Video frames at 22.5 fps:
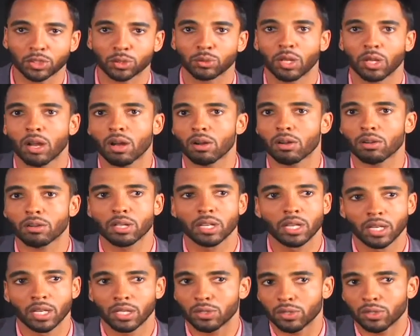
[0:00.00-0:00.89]
you learn,
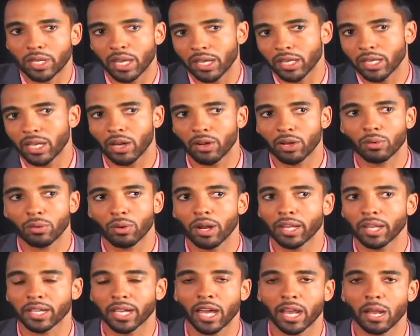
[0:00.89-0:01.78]
you can't carry around
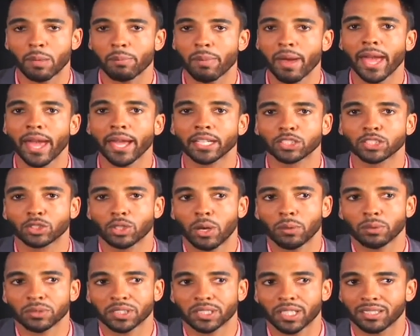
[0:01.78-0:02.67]
that kind of baggage. So I
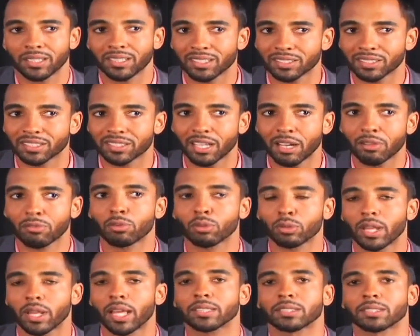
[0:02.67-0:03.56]
would say there's several
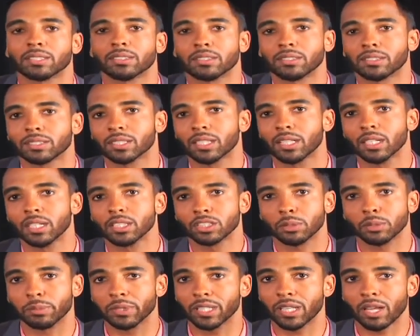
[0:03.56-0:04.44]
lessons
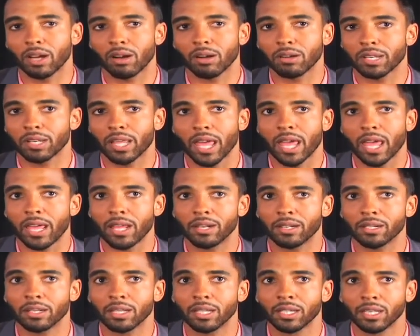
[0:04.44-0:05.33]
to be learned.
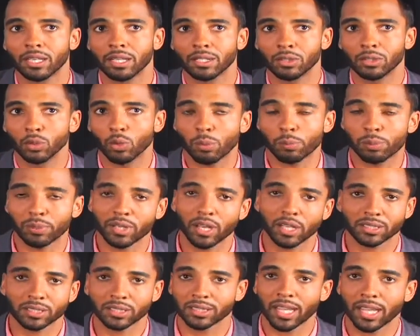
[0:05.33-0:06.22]
And doing
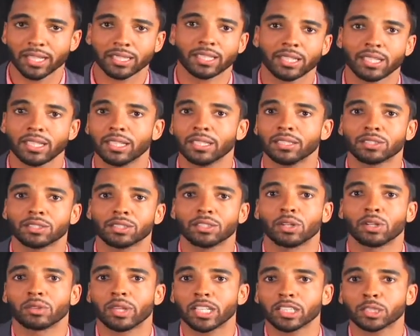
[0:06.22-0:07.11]
productions like these, you
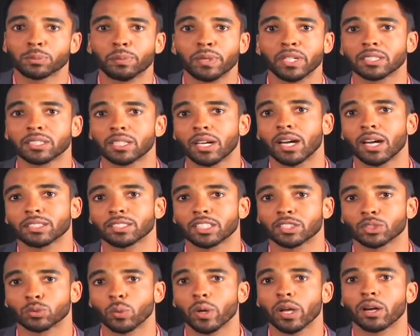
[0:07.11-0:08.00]
know, they speak to us
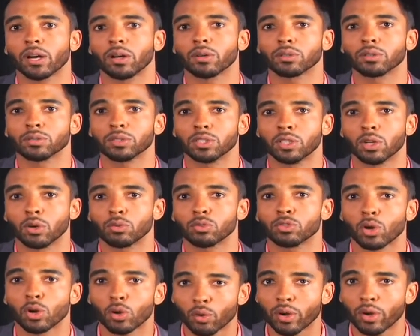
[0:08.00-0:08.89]
as well. You know,
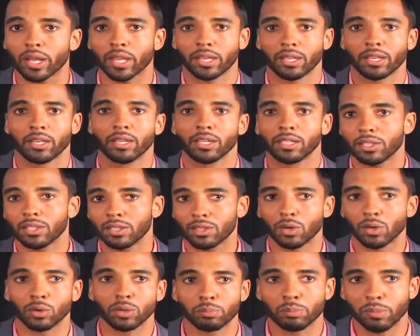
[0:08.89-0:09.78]
during, you
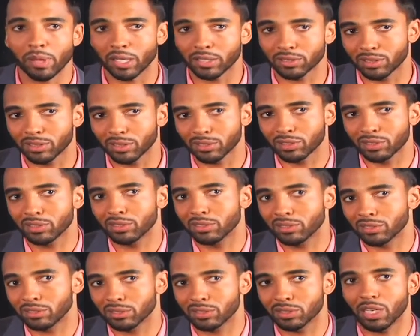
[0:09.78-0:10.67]
know, it ministers
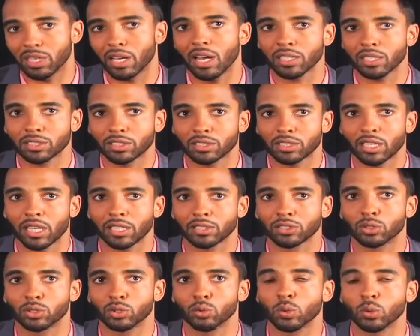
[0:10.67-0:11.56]
to us as
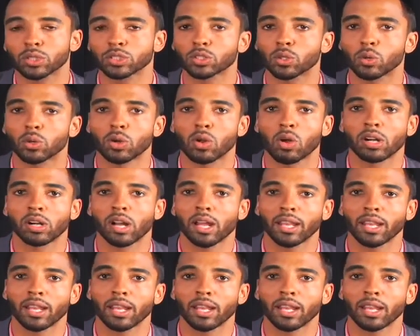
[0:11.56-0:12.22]
to what's going on in our